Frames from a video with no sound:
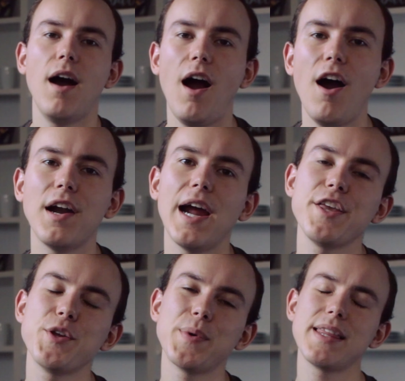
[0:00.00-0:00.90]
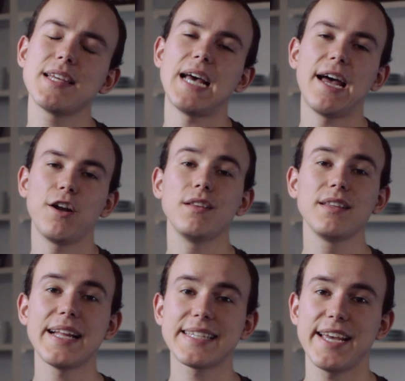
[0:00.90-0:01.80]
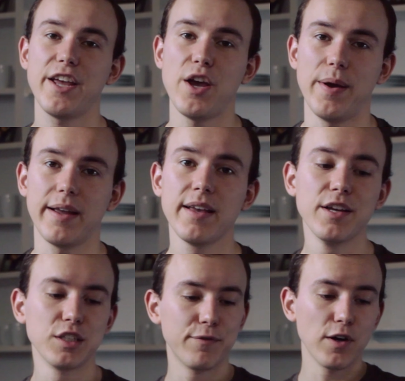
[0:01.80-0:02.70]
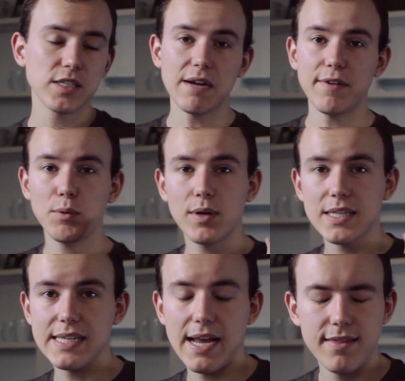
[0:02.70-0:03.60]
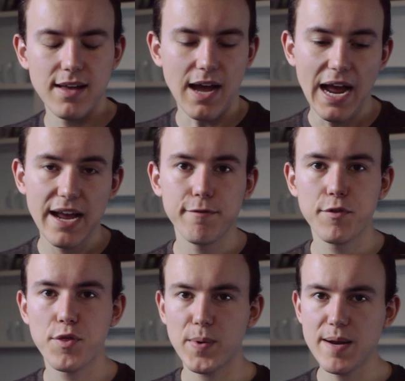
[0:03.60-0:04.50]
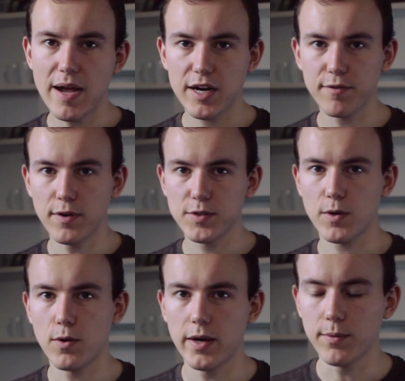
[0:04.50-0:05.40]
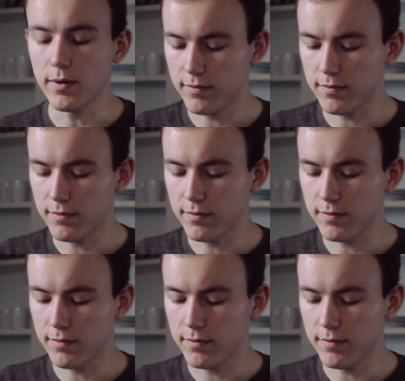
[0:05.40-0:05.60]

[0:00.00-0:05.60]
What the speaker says: All right, you read the title, let's get going. So first off, I want to say that I have 4 microphones recording